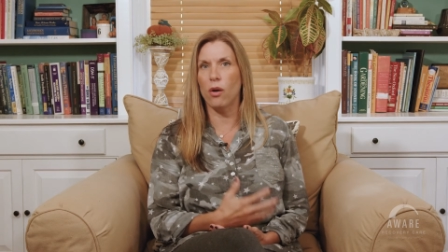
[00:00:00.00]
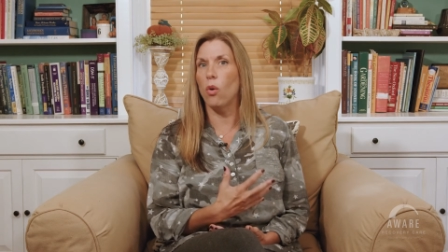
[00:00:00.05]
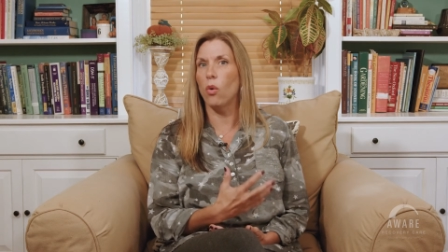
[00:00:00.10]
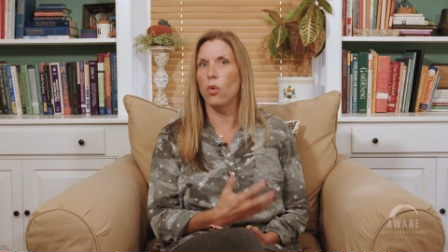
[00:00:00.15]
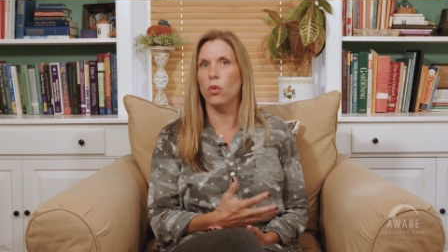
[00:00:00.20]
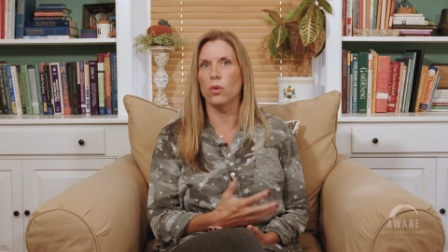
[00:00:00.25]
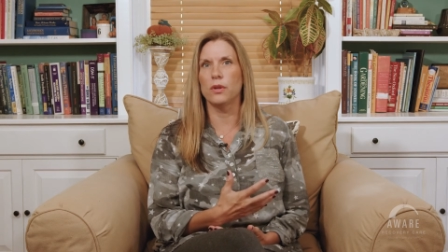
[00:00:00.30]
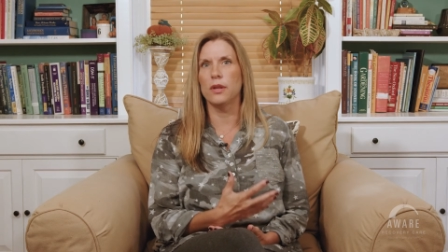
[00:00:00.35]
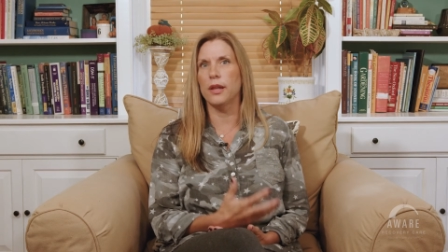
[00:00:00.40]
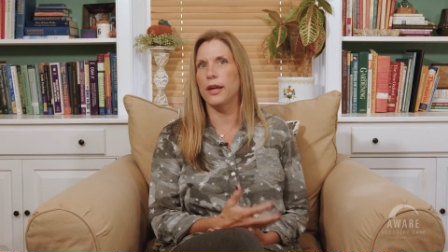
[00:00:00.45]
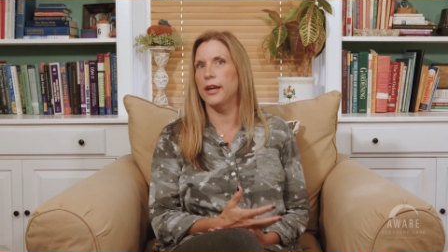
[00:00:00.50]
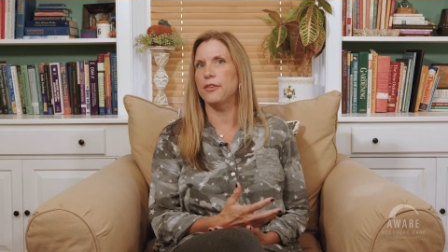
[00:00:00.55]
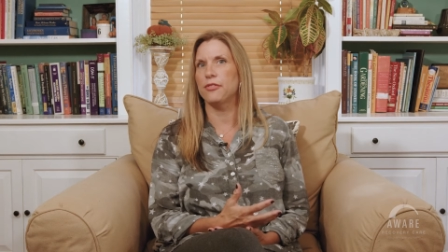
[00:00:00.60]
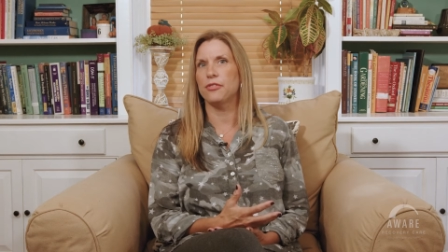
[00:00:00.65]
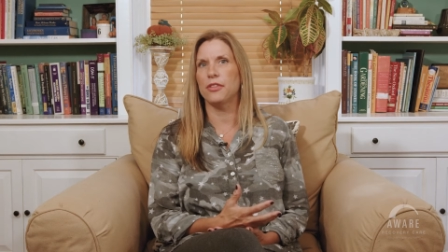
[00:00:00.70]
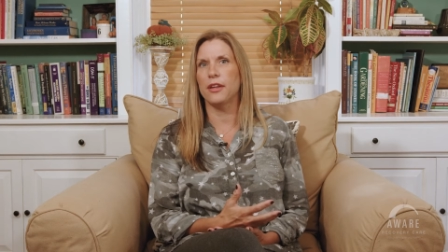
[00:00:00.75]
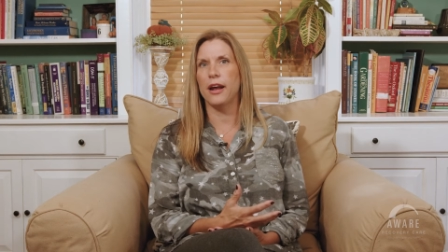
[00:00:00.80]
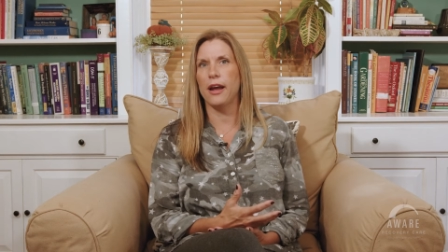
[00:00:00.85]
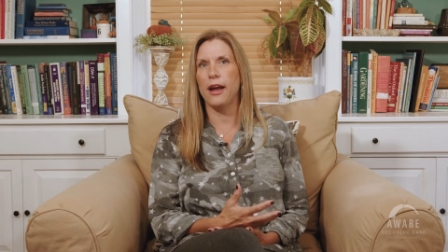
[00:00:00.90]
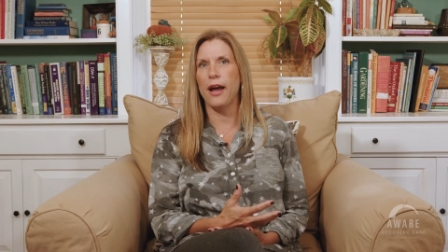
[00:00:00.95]
old life
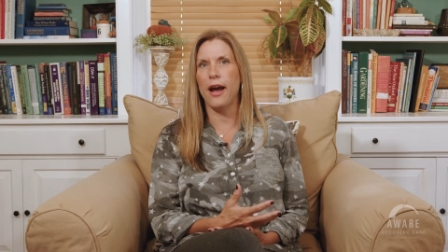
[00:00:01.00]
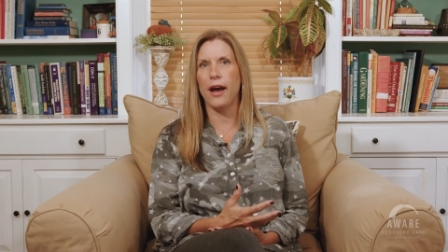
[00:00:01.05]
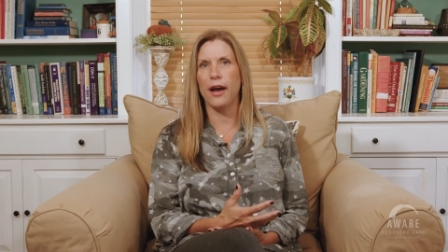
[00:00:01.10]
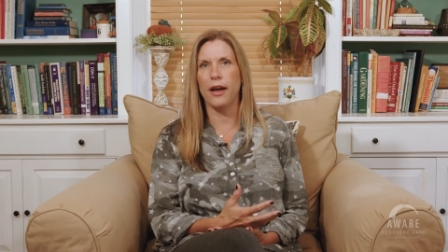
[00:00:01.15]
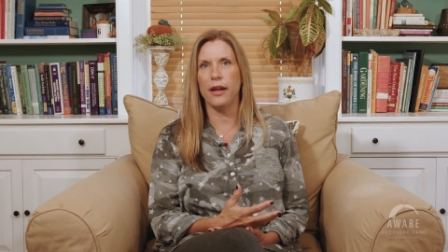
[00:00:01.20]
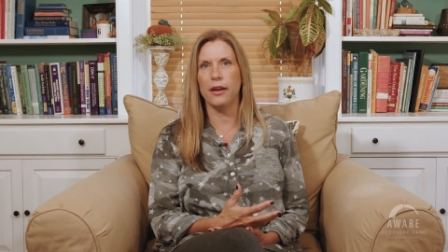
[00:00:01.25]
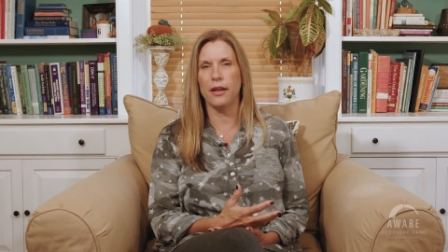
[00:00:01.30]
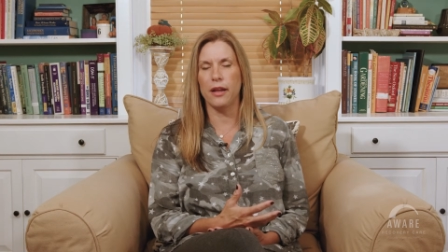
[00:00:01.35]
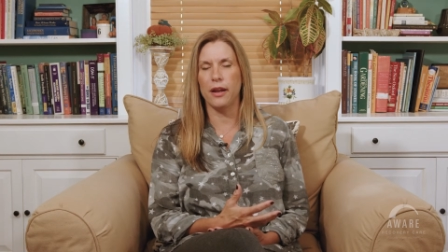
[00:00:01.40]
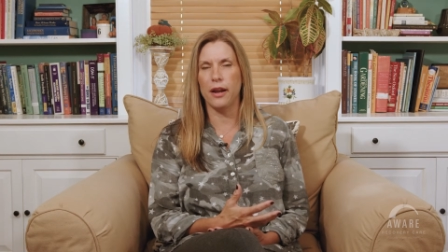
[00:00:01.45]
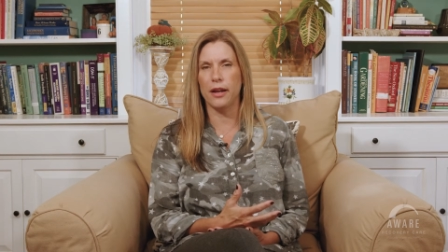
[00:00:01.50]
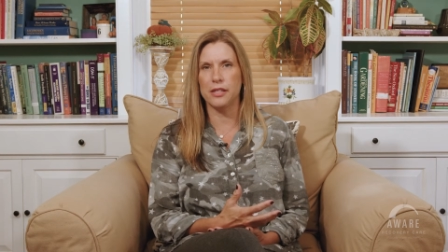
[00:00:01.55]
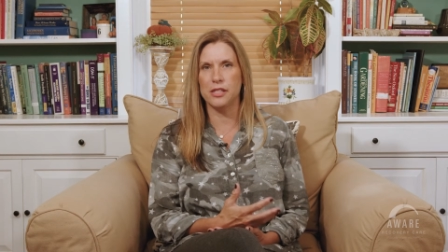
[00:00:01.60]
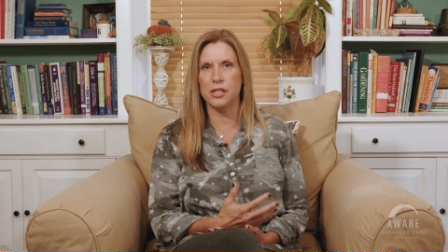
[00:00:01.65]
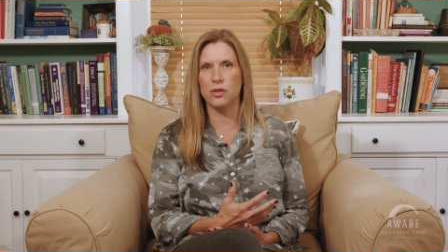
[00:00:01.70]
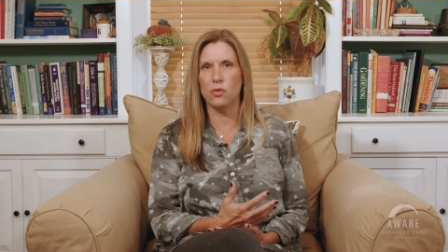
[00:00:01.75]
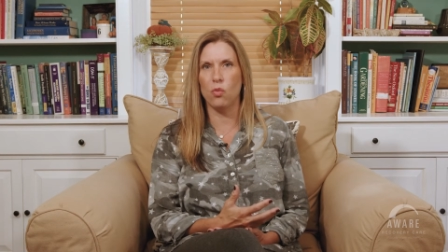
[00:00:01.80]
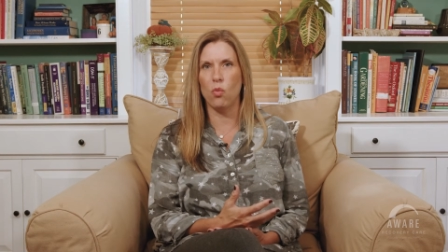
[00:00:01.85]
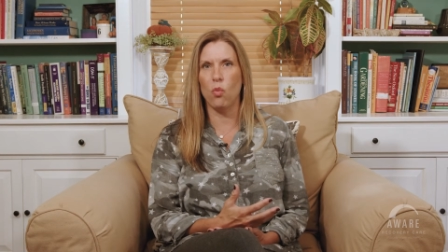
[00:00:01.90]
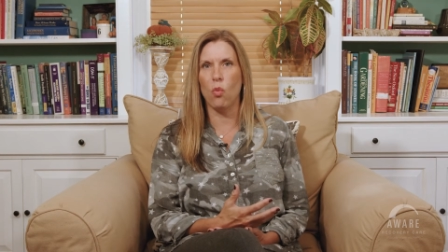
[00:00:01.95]
that I had, and I
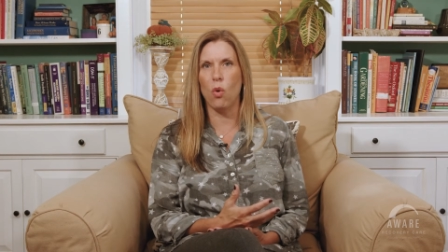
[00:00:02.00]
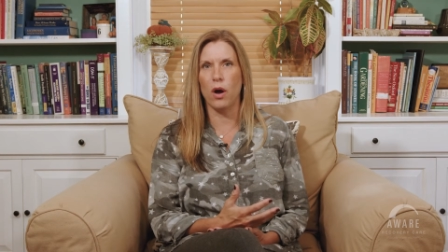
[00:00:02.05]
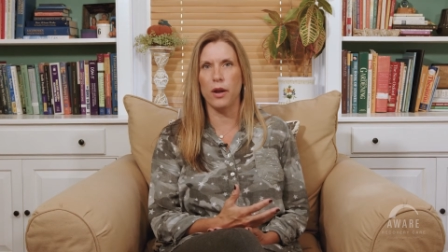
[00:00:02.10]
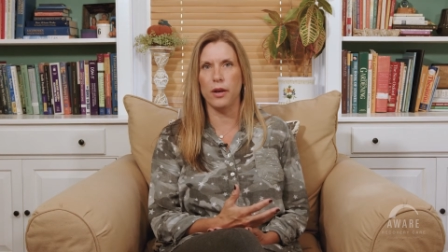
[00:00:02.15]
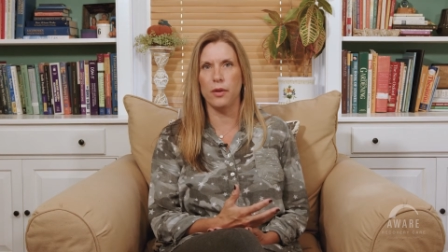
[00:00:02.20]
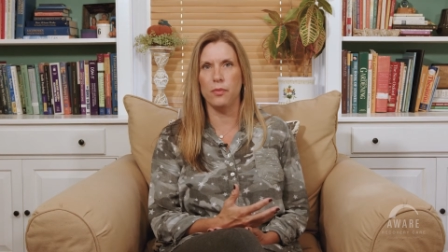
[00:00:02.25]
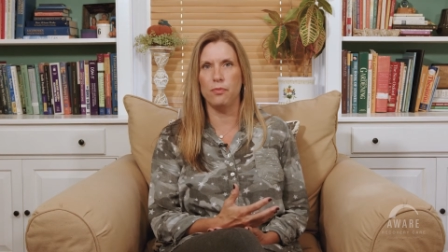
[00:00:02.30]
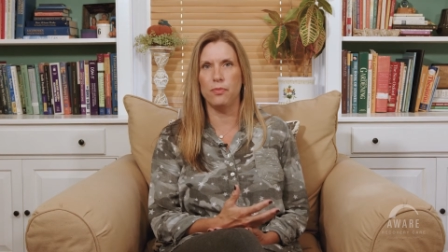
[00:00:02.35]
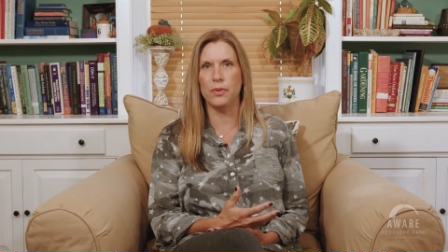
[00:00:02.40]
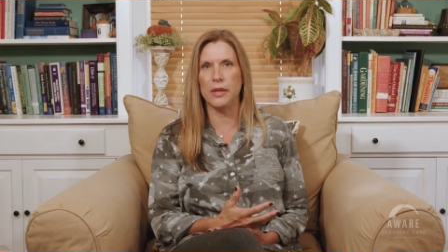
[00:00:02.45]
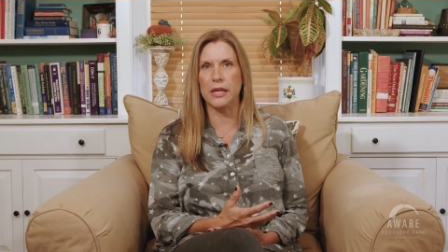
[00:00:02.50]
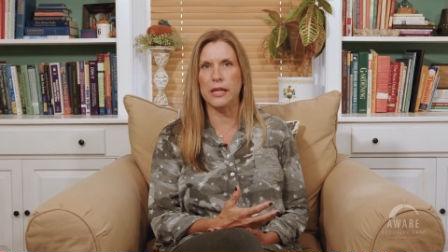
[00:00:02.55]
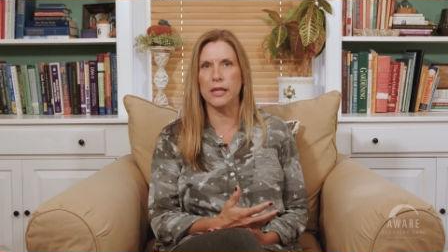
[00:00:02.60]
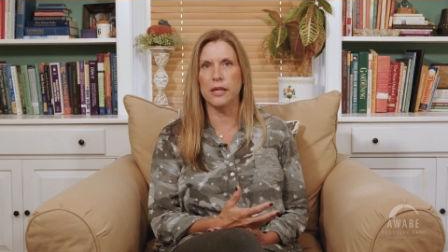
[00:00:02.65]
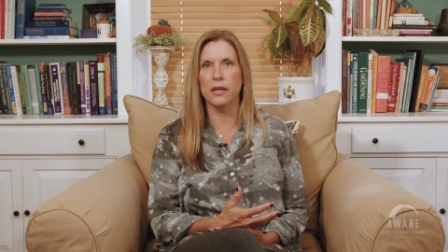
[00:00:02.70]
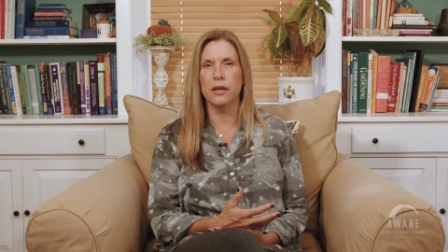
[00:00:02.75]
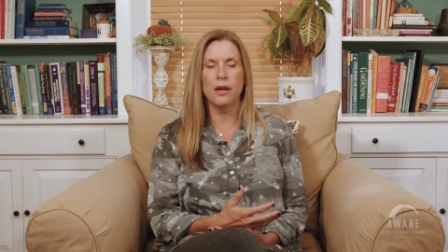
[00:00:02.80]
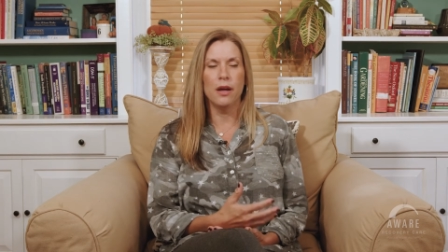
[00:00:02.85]
didn't want to be